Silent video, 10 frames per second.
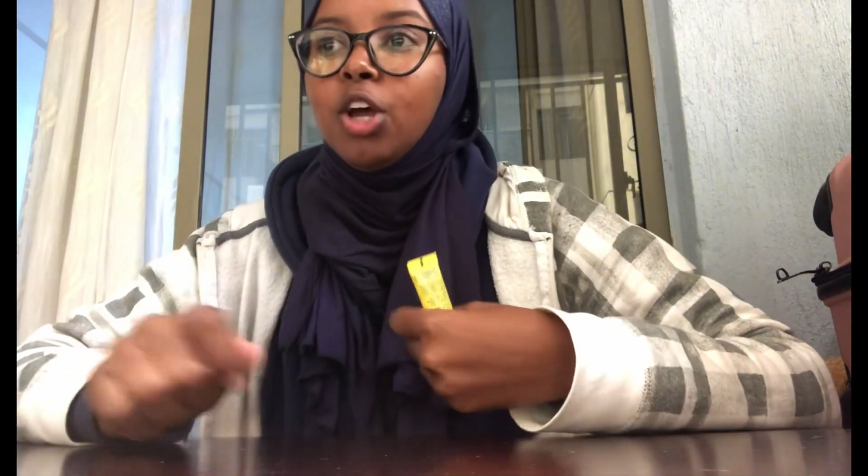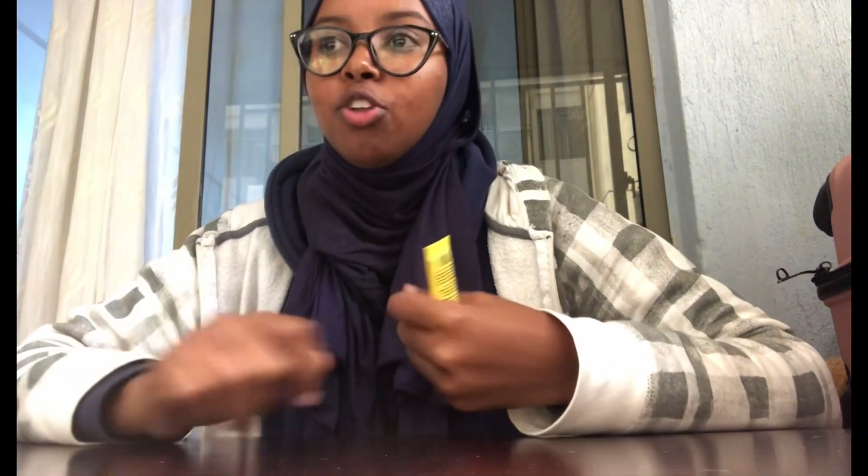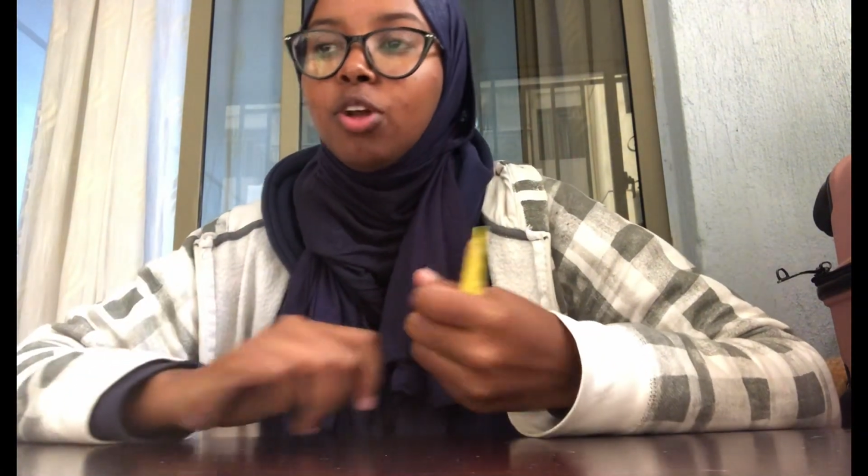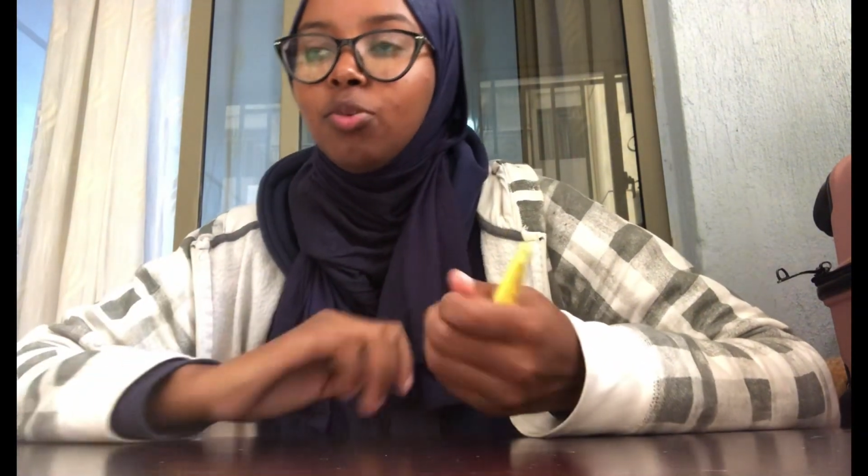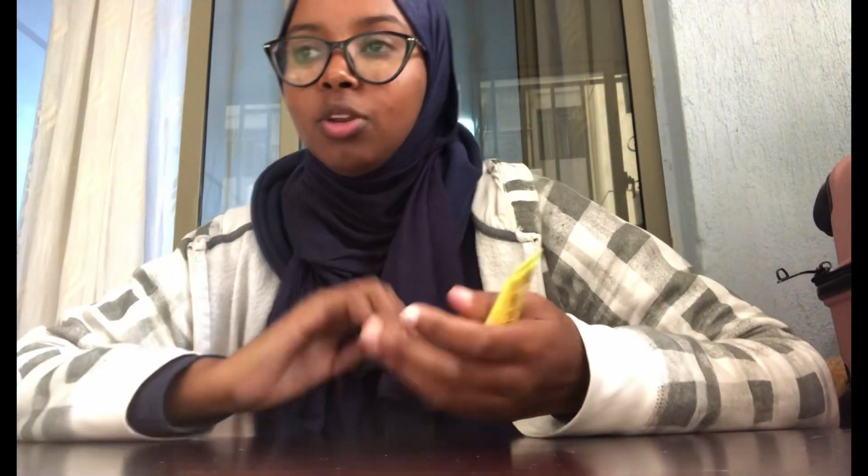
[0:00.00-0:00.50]

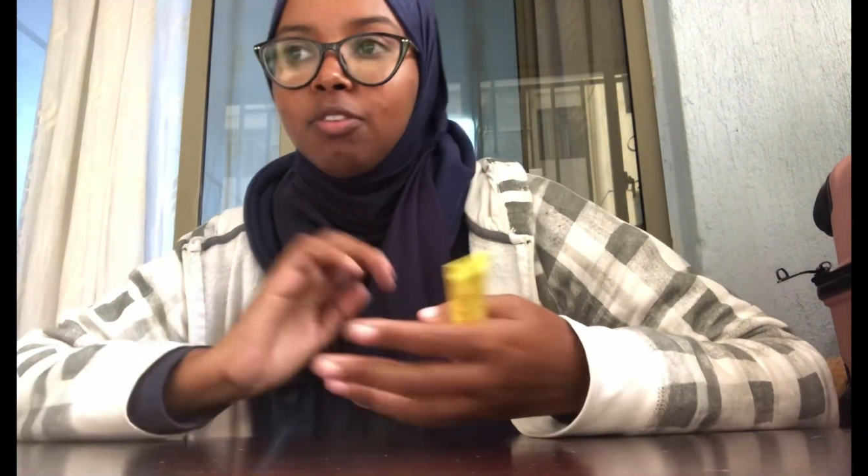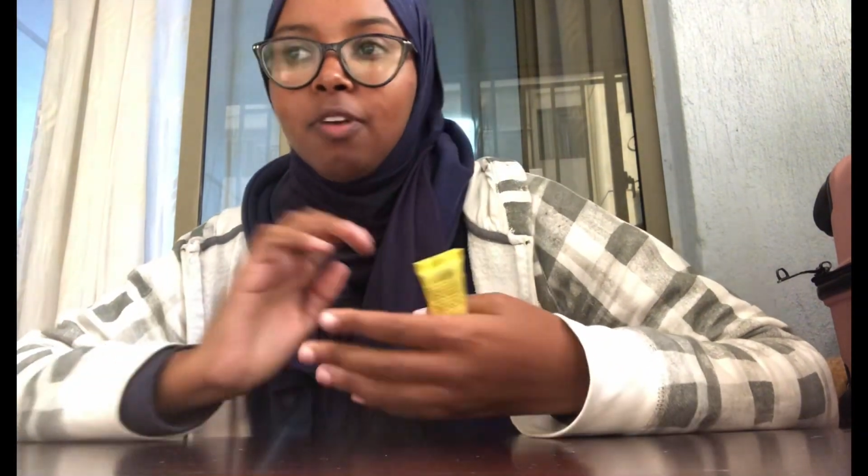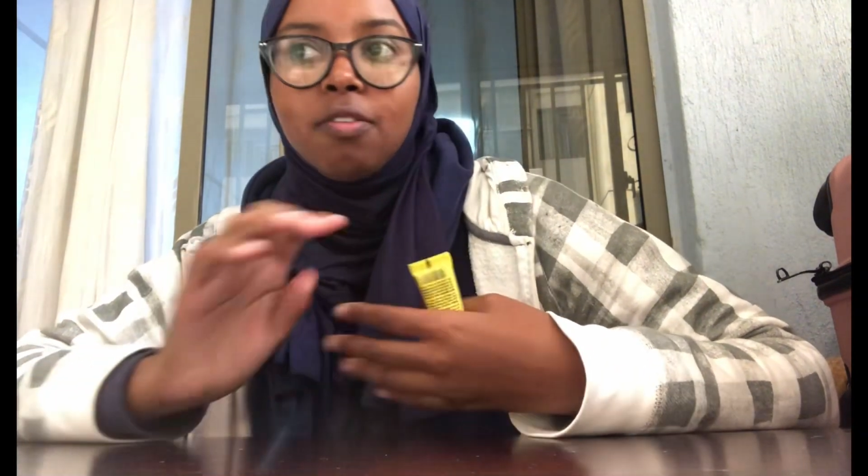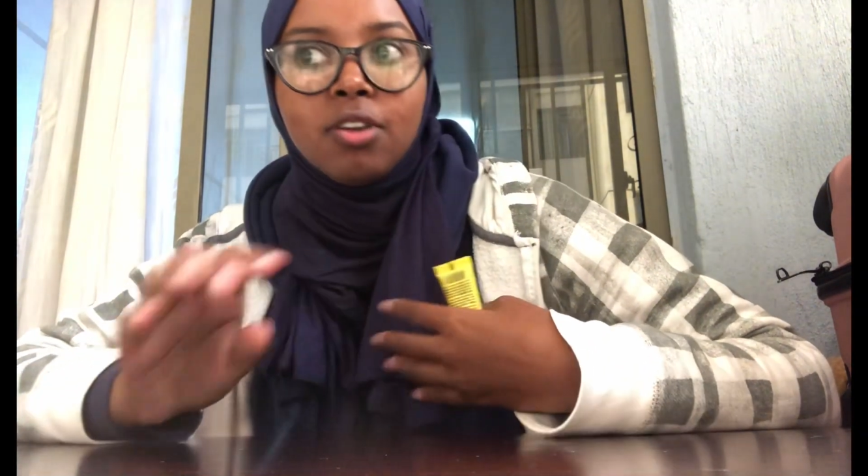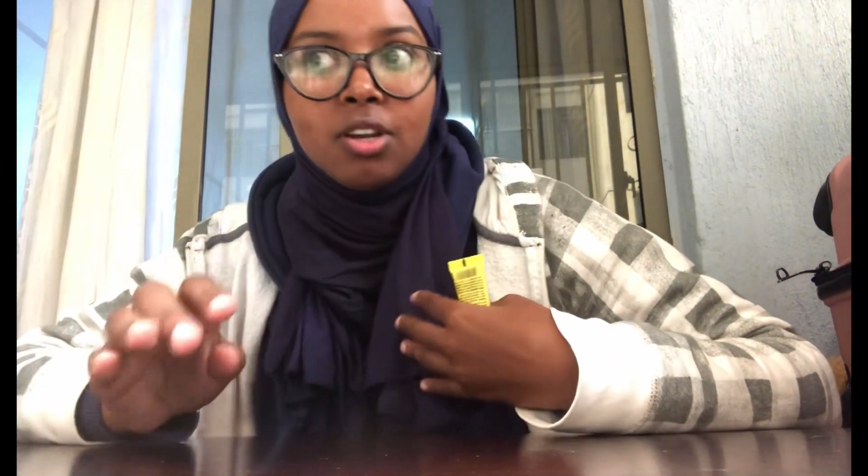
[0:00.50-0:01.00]
so that we reach
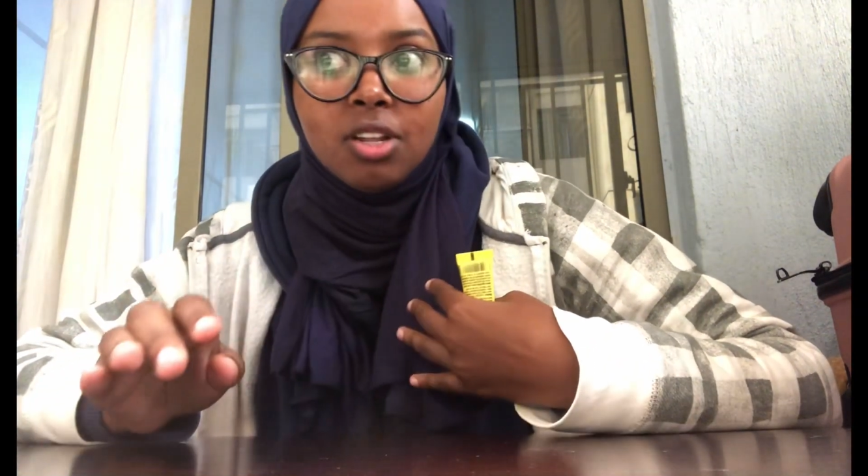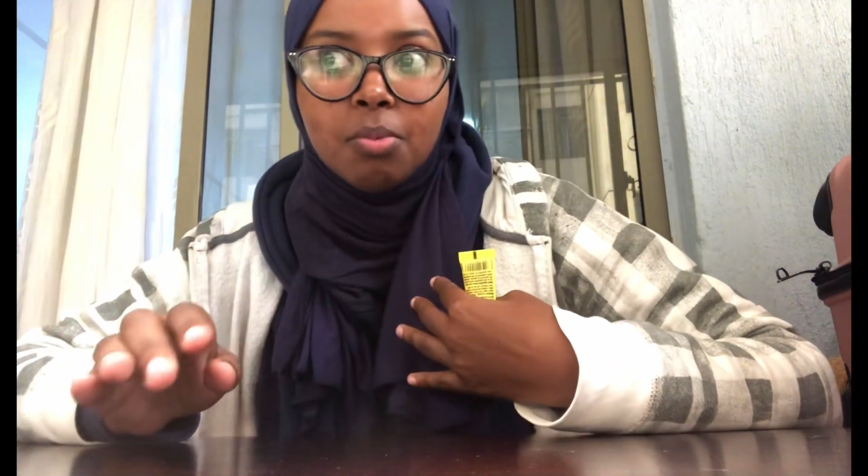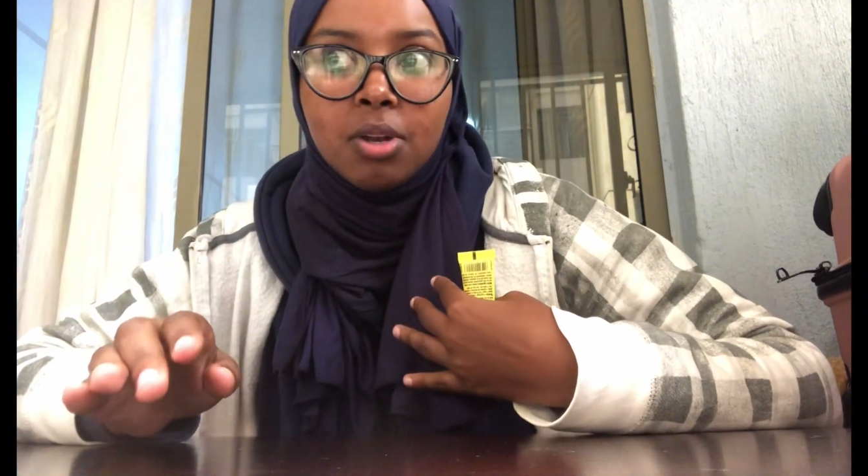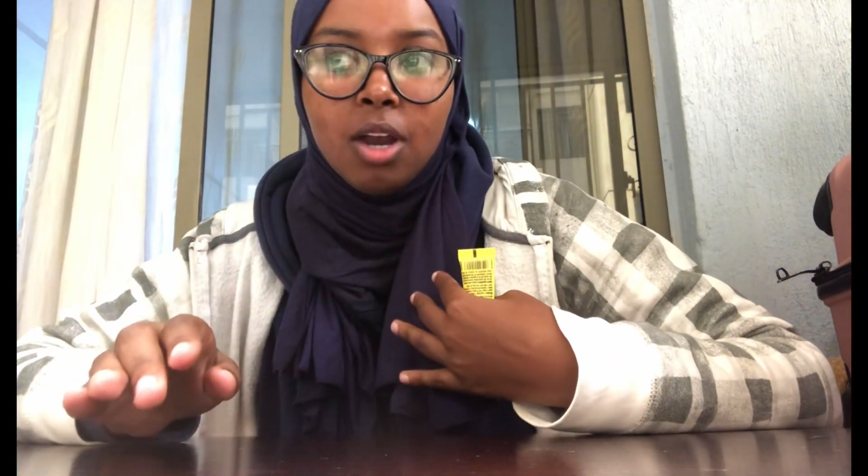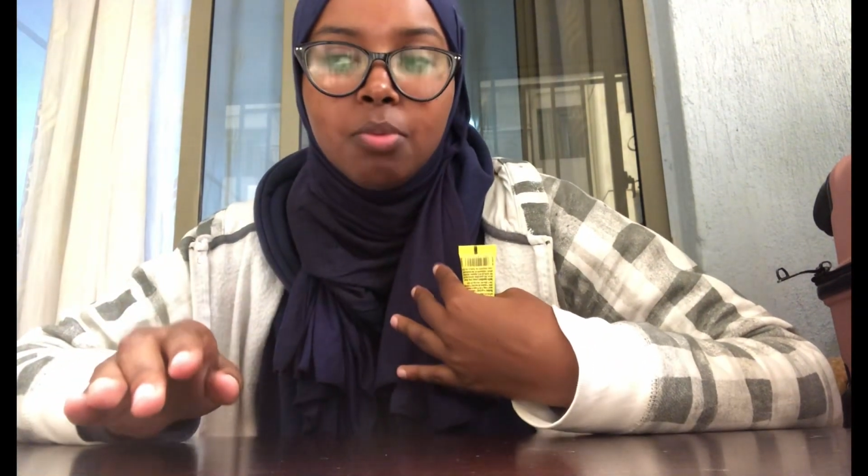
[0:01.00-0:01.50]
500
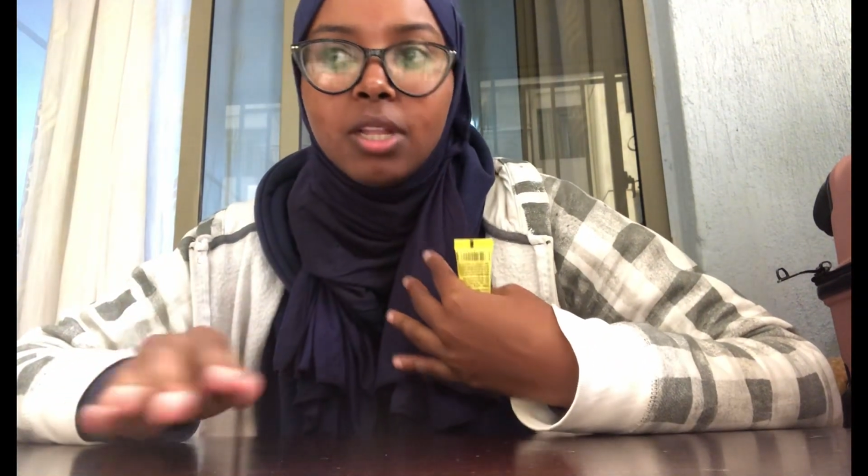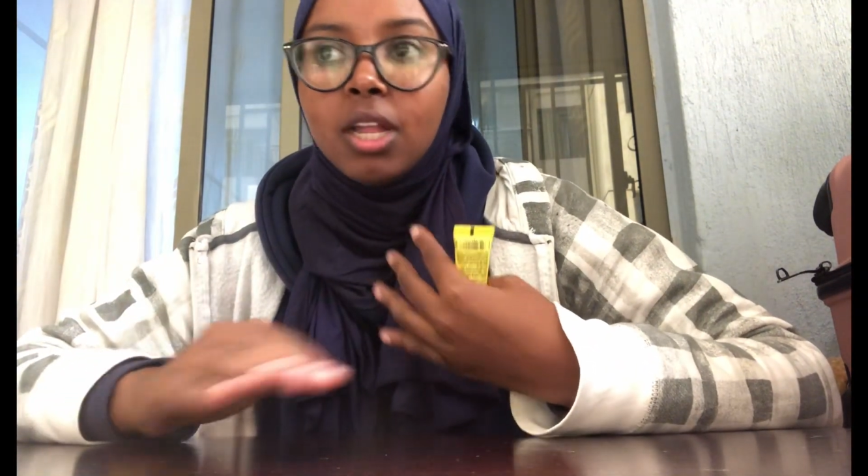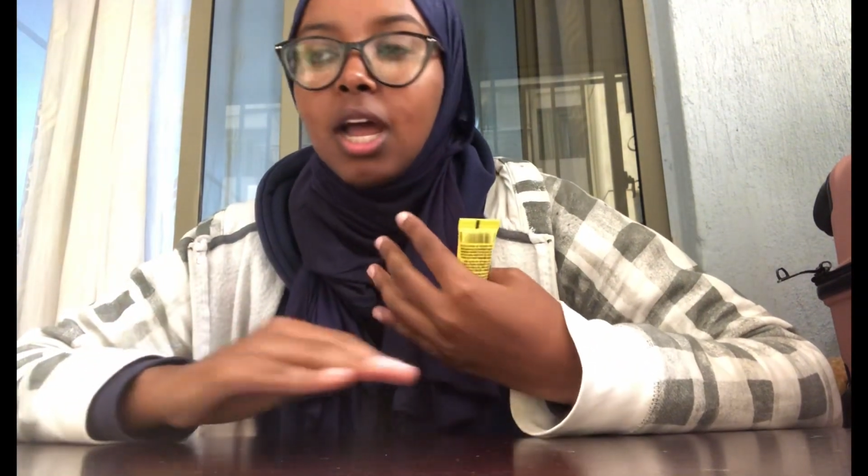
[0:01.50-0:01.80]
subscribers.